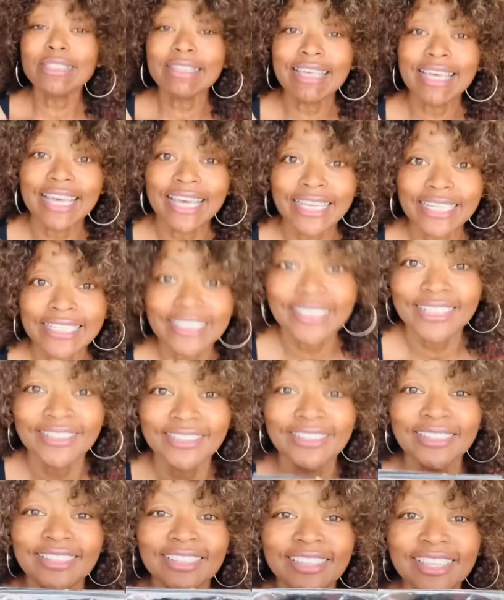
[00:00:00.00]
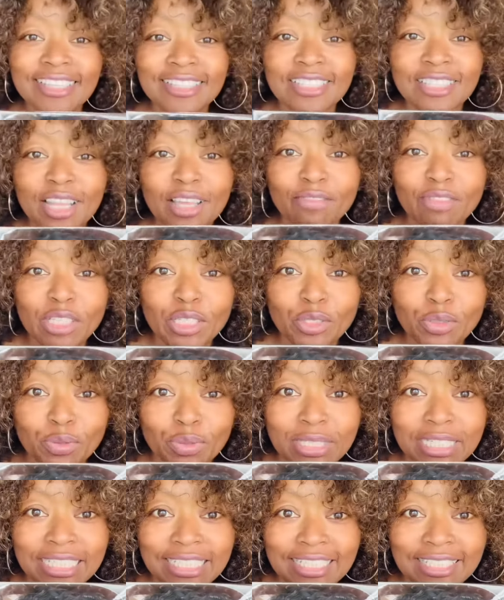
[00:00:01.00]
that, this lovely
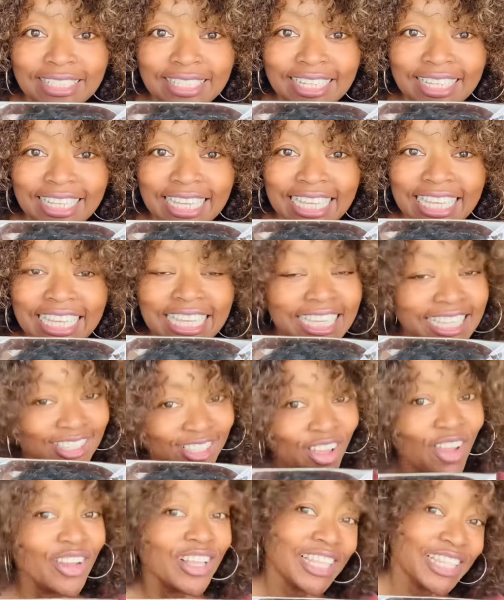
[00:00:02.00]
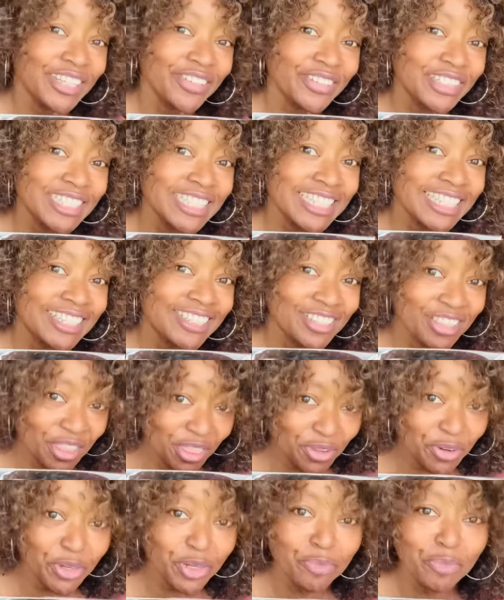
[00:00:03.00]
unit is on clearance,
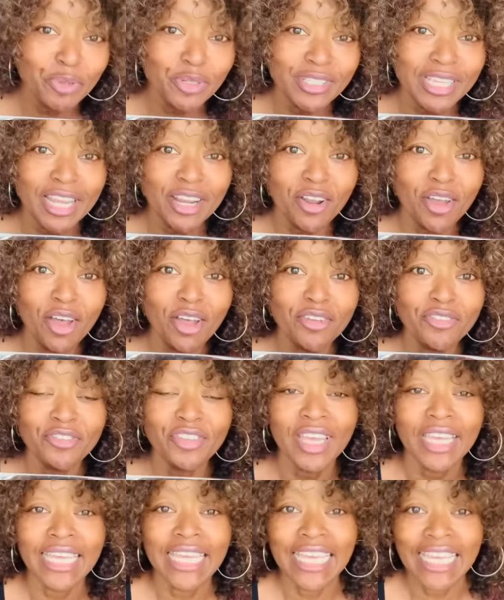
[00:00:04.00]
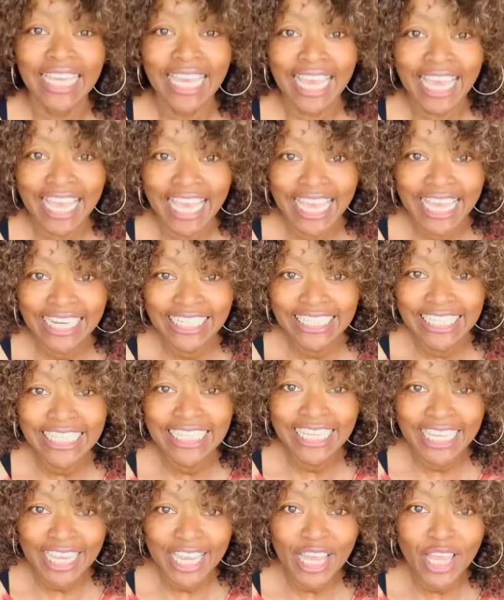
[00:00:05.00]
30% off. And
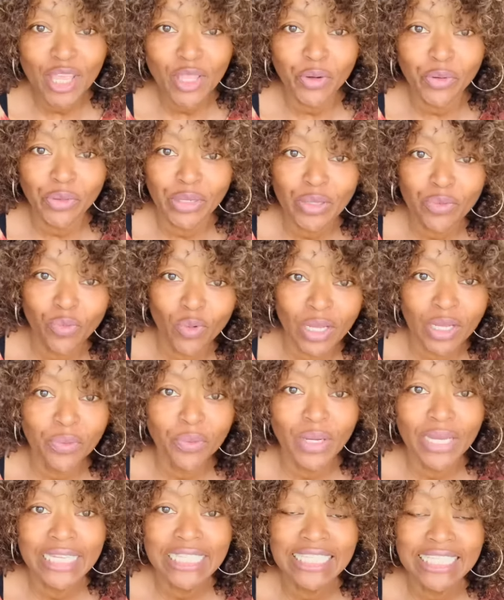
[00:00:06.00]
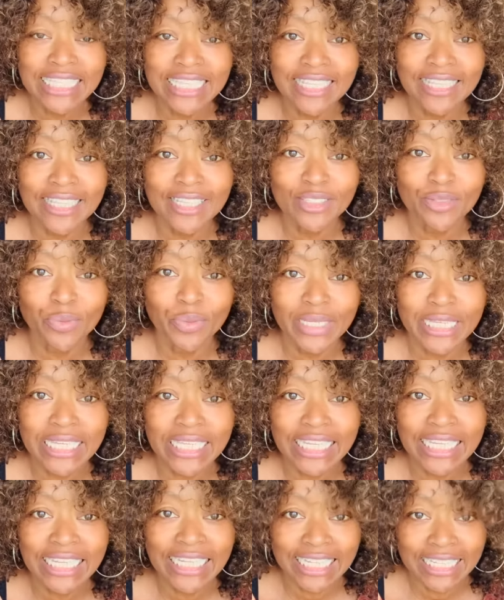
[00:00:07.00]
in Calgary, YYC this week,
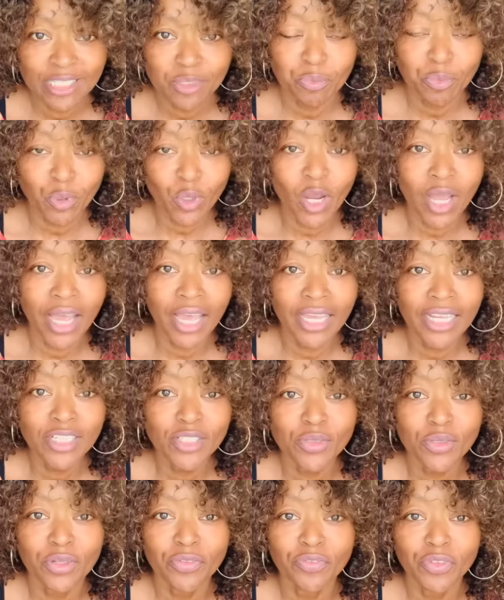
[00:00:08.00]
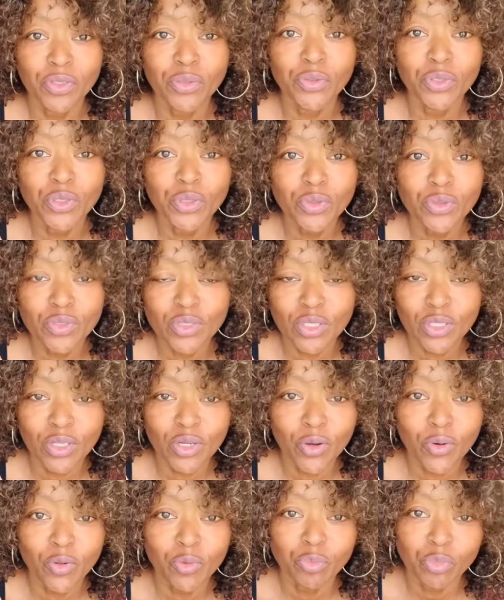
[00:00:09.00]
it is Pride. So if you use the
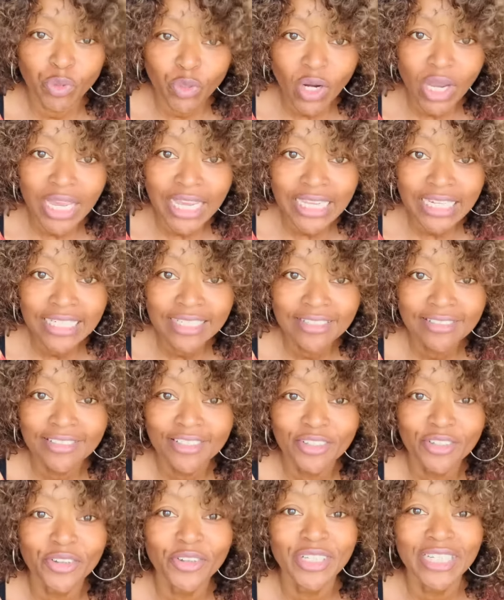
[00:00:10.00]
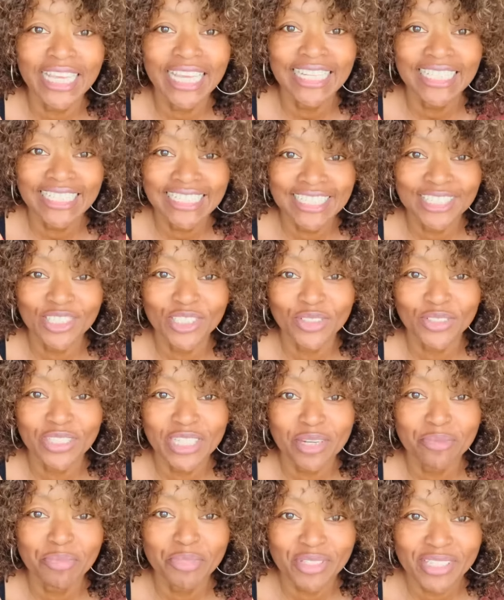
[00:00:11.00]
code PRIDE, you're gonna get an additional
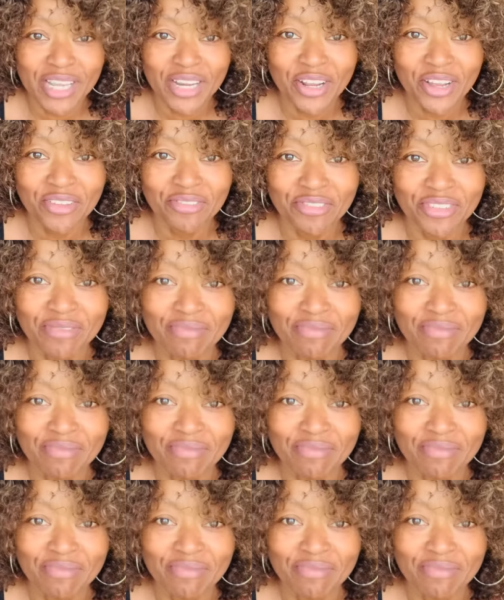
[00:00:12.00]
10% off.